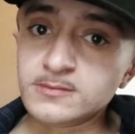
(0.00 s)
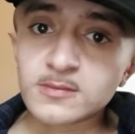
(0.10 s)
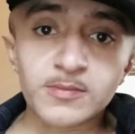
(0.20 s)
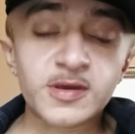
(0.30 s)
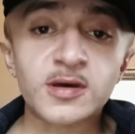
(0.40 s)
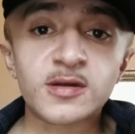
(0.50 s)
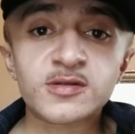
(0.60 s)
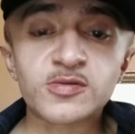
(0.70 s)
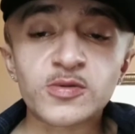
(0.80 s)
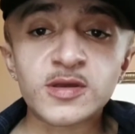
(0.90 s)

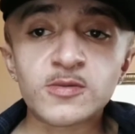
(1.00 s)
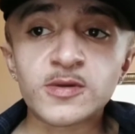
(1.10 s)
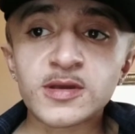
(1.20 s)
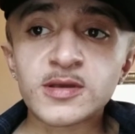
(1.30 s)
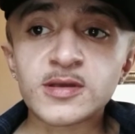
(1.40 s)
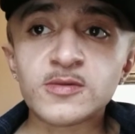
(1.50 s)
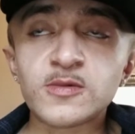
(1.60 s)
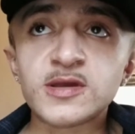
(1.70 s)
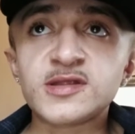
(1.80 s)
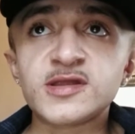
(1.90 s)

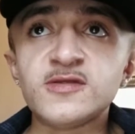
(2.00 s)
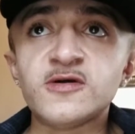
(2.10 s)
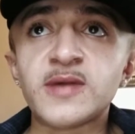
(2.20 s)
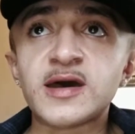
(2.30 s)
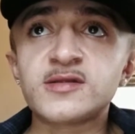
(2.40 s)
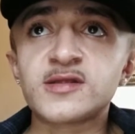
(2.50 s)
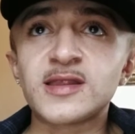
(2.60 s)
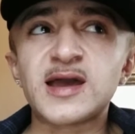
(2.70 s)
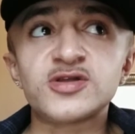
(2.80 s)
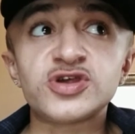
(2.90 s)
we see them as
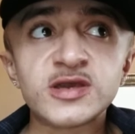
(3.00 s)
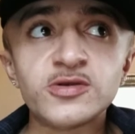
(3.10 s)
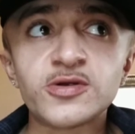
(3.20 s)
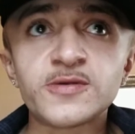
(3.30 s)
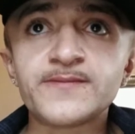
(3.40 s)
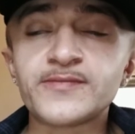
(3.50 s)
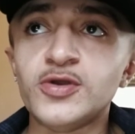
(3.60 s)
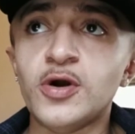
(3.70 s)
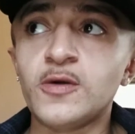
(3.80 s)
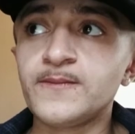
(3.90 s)
like a cheater, you
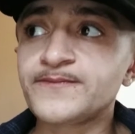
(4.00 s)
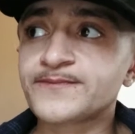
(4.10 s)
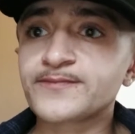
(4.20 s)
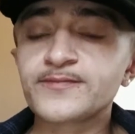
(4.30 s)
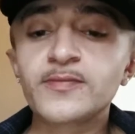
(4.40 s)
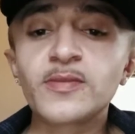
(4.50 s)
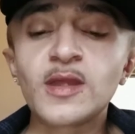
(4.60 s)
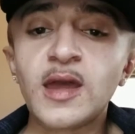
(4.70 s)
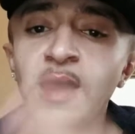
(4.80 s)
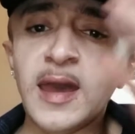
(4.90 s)
know.
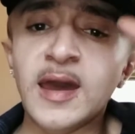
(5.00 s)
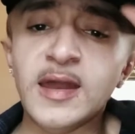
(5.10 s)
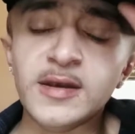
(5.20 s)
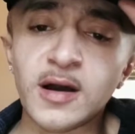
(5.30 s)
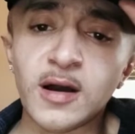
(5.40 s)
And